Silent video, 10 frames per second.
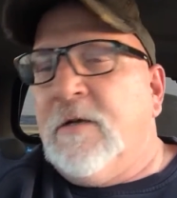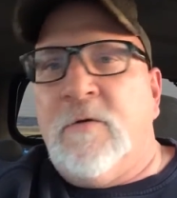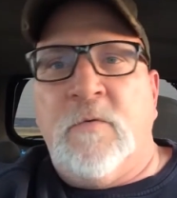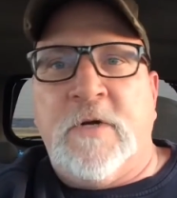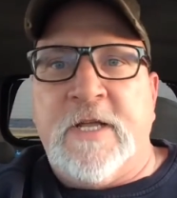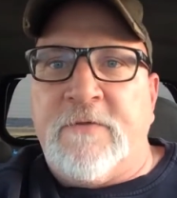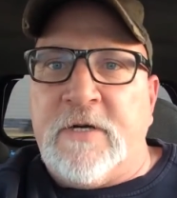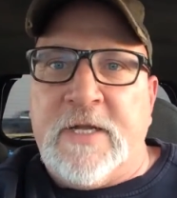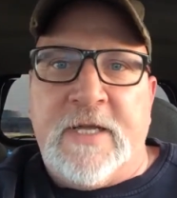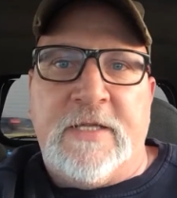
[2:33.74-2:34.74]

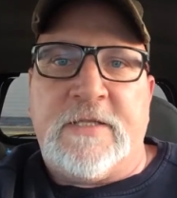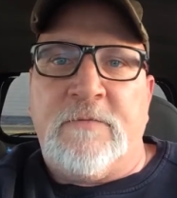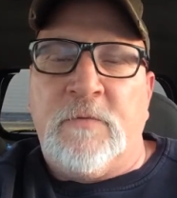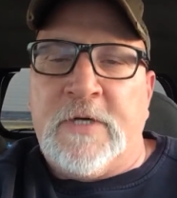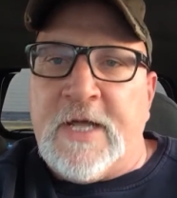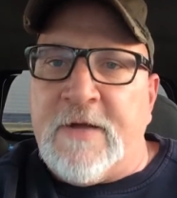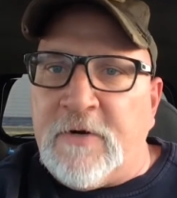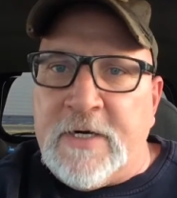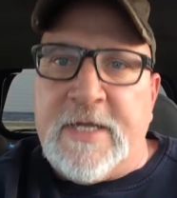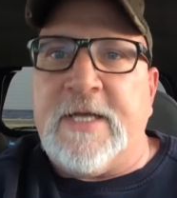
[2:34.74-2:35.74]
Whatever it is.
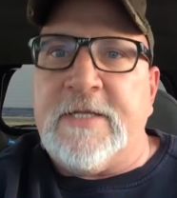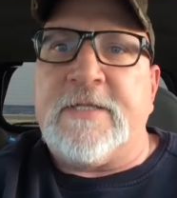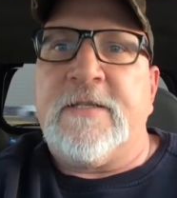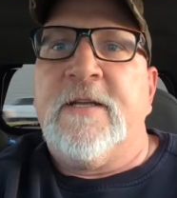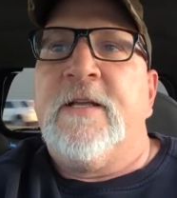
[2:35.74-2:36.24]
Whatever it is,